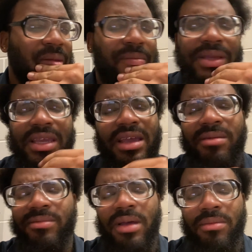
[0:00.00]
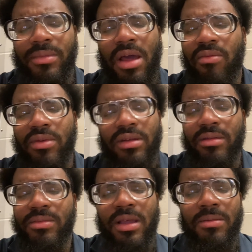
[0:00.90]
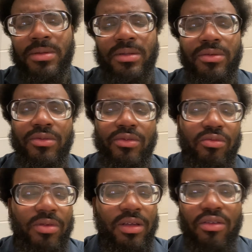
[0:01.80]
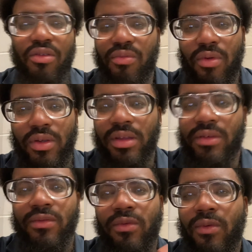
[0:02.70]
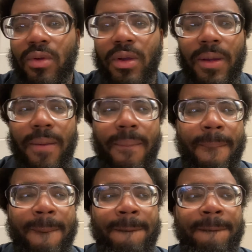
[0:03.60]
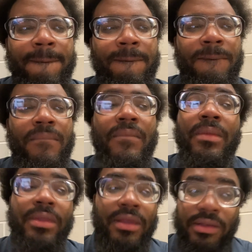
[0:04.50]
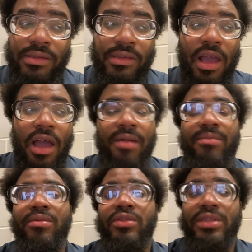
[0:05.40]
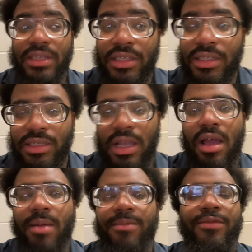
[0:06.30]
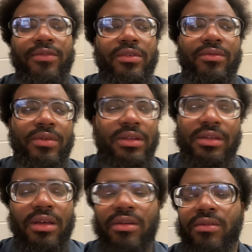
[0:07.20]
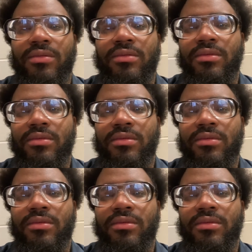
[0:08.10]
but yeah, I'm, I'm, not one of them type of dudes who plan on working for this job or this job for the right. now.